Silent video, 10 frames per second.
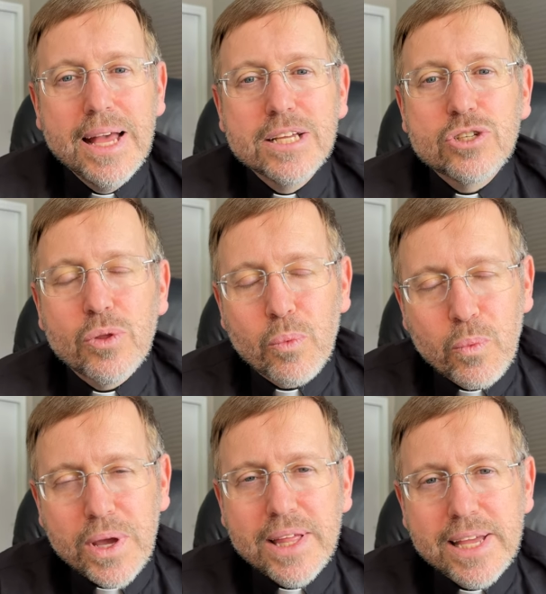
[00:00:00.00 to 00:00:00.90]
So the
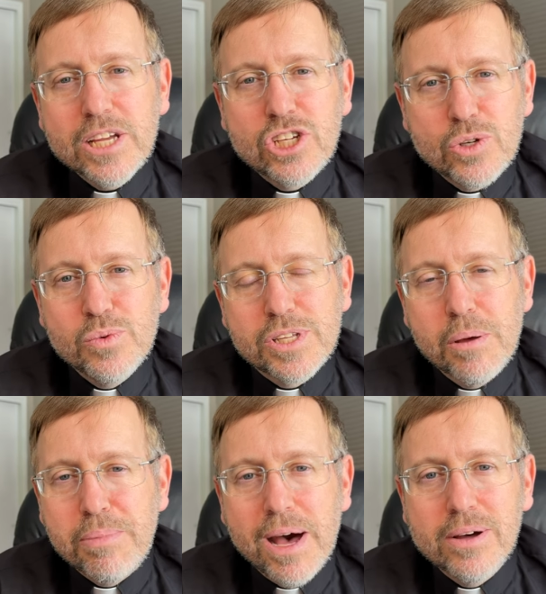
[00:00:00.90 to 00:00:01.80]
real issue was
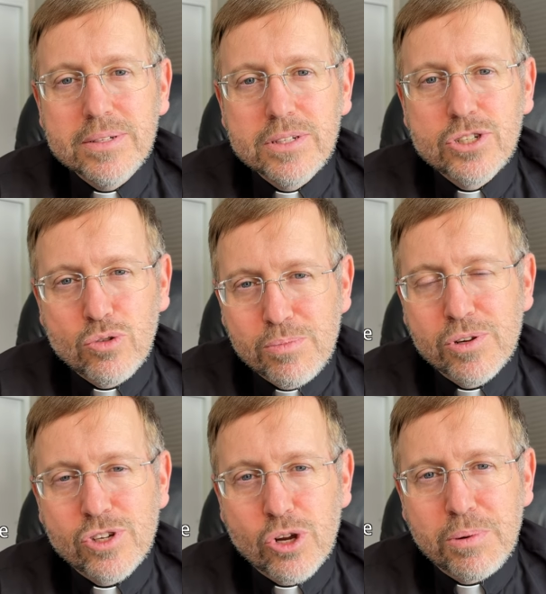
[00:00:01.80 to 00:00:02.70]
about scripture
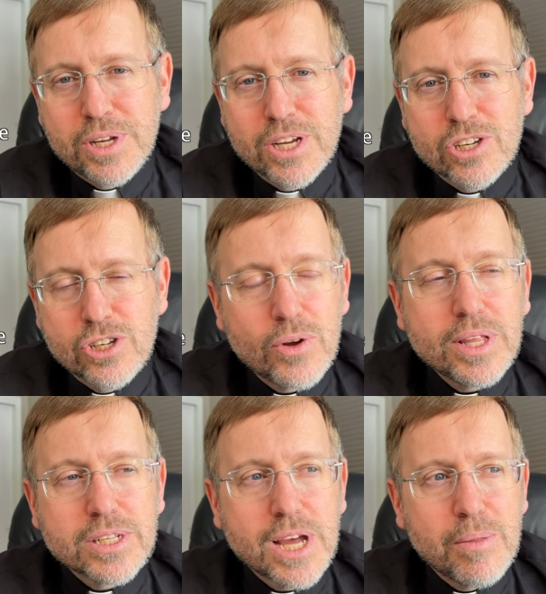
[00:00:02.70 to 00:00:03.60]
interpretation. During
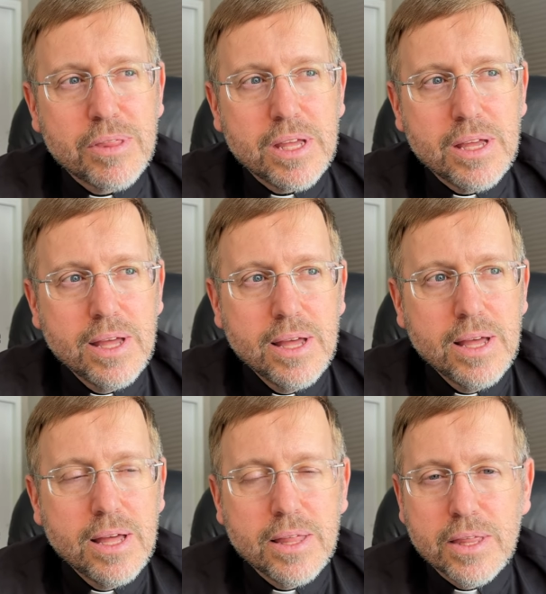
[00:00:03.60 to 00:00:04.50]
this time,
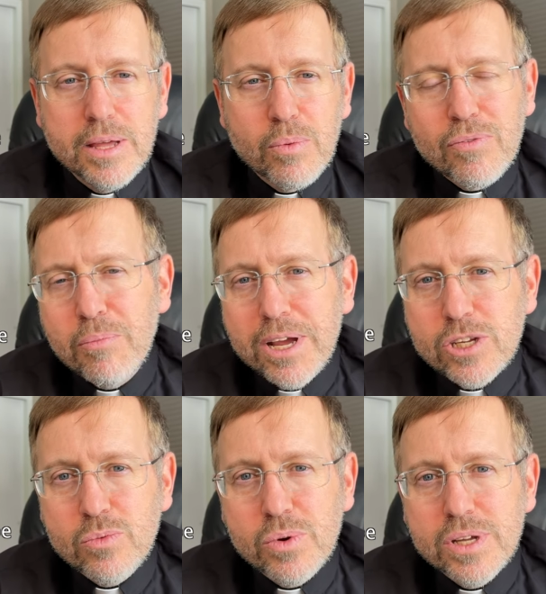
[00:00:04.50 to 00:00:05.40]
the
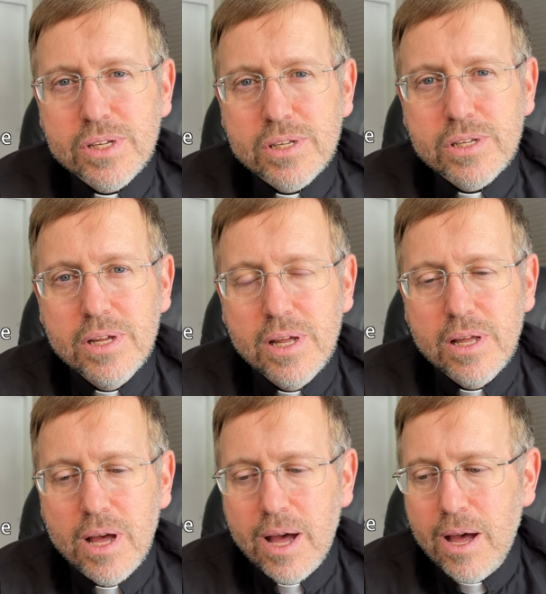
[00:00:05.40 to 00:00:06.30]
Reformation was
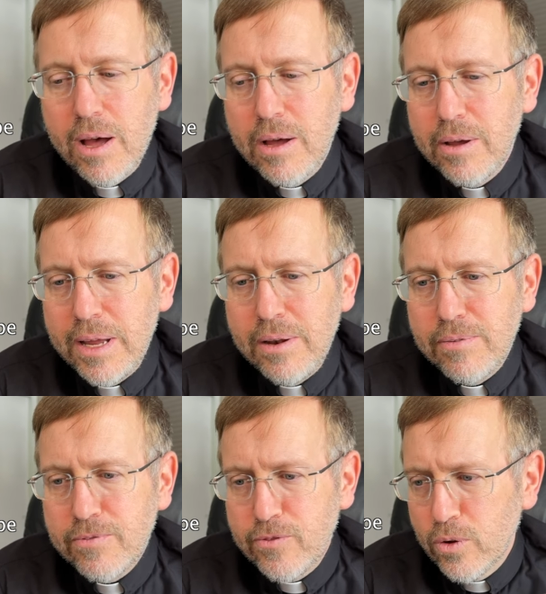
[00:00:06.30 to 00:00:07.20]
in
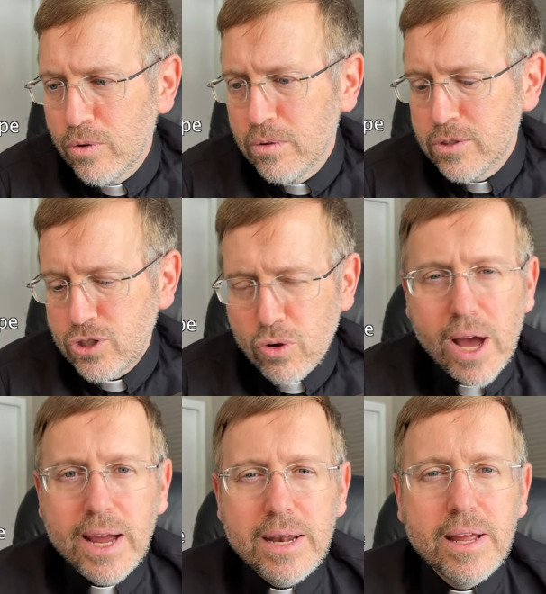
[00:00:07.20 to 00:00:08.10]
full
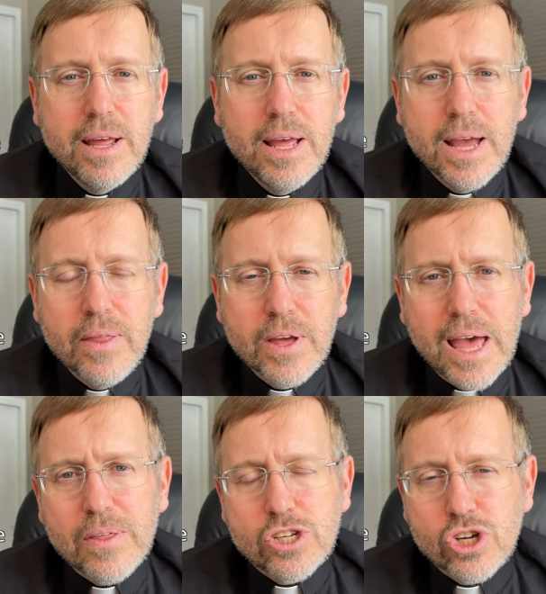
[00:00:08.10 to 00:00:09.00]
stride, and the
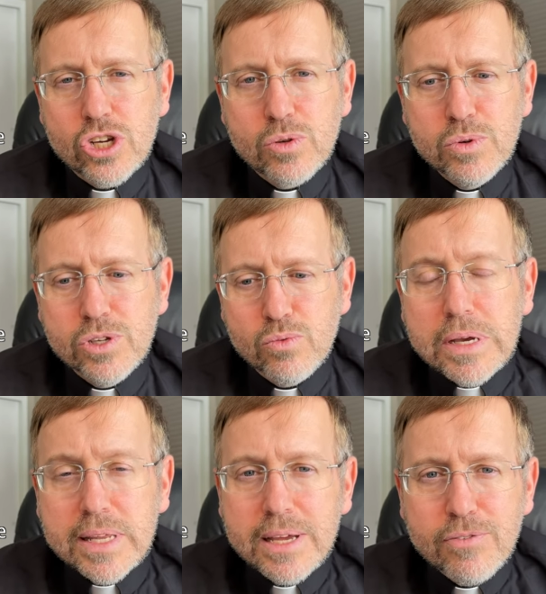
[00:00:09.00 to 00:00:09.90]
Catholic Church was
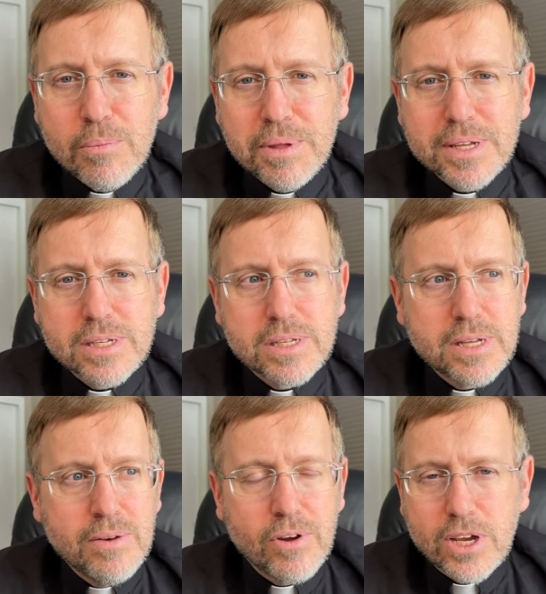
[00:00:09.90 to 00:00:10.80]
reeling from this and very